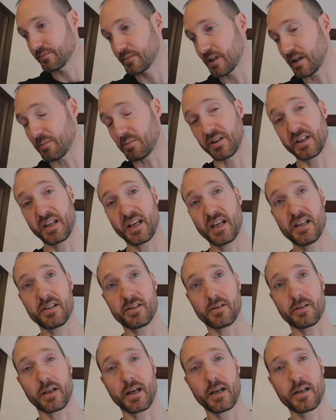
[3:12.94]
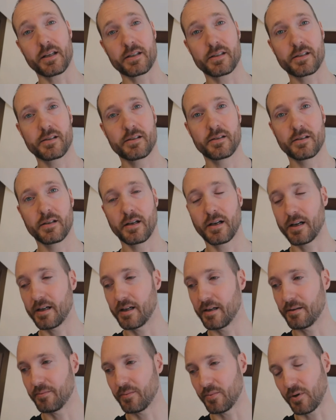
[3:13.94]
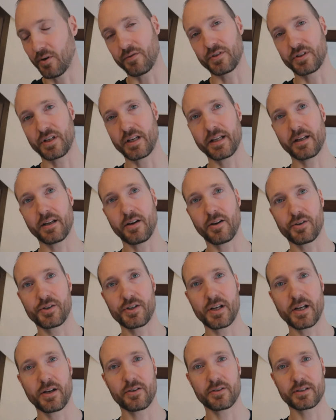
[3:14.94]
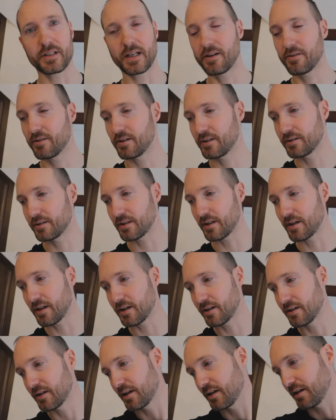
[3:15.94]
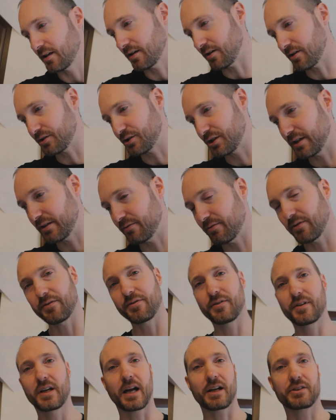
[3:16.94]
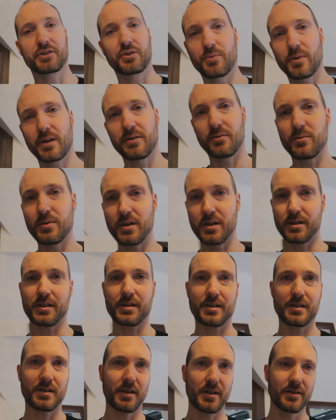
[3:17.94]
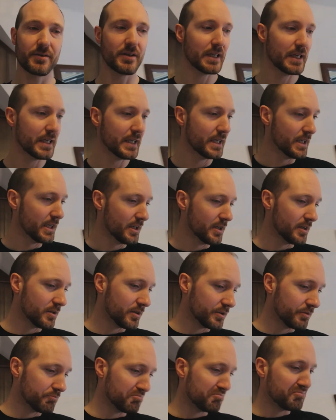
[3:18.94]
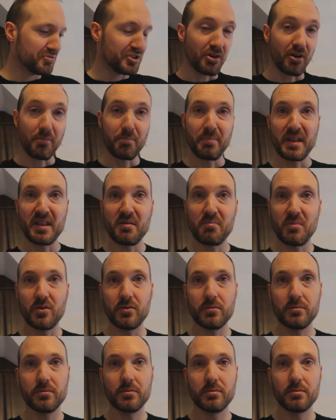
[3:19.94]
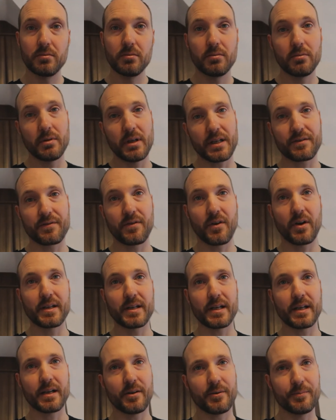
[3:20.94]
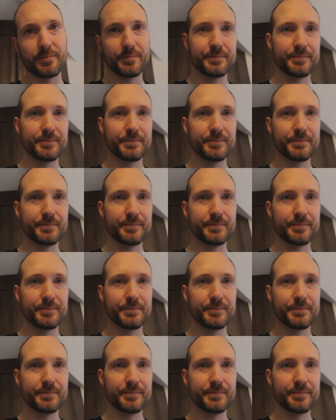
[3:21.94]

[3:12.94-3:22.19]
a couple of years, I guess. Um, obviously last year lockdown and uh, last year of casual wear at work. So shall I bin them all? Let's find out.